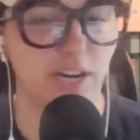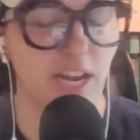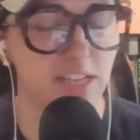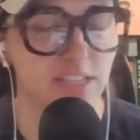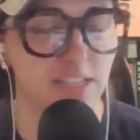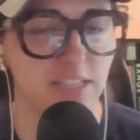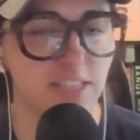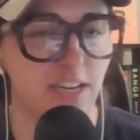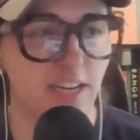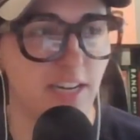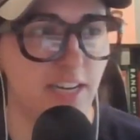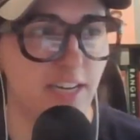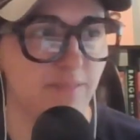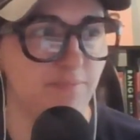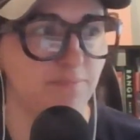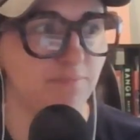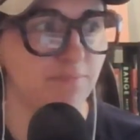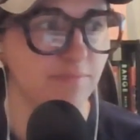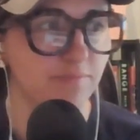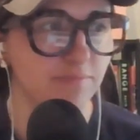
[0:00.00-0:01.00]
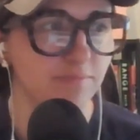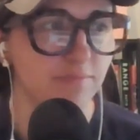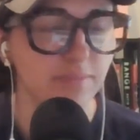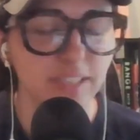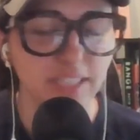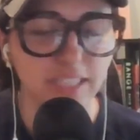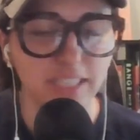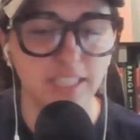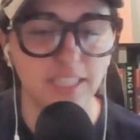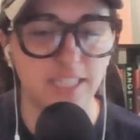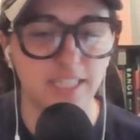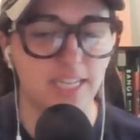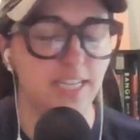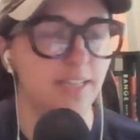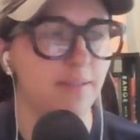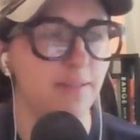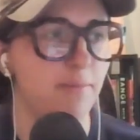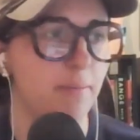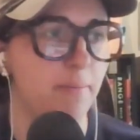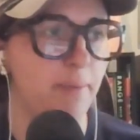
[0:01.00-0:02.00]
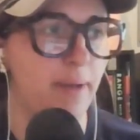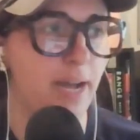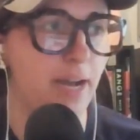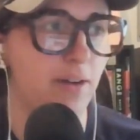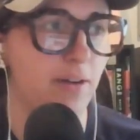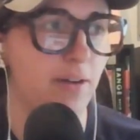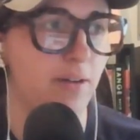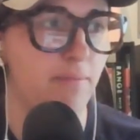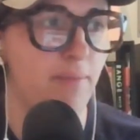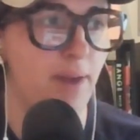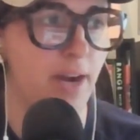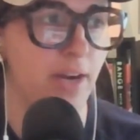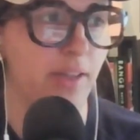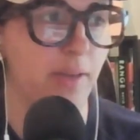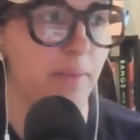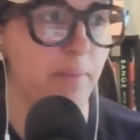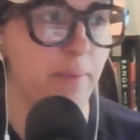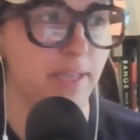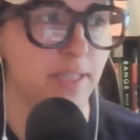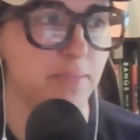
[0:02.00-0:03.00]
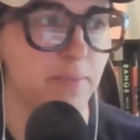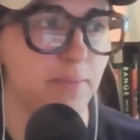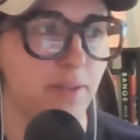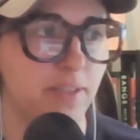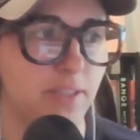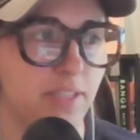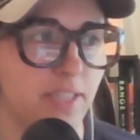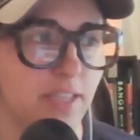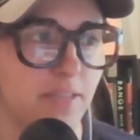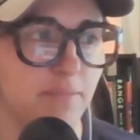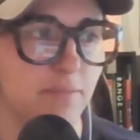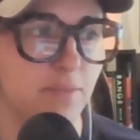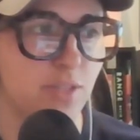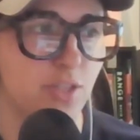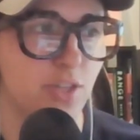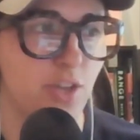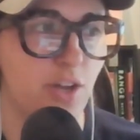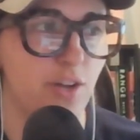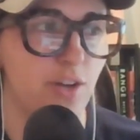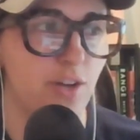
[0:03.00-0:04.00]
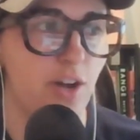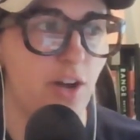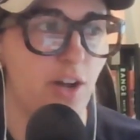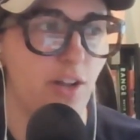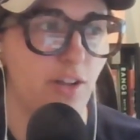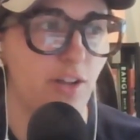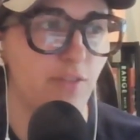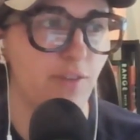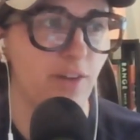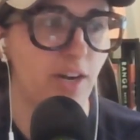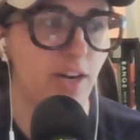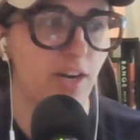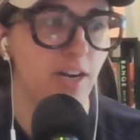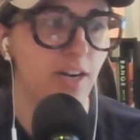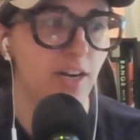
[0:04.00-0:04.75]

I saw about minor league baseball teams. John Oliver.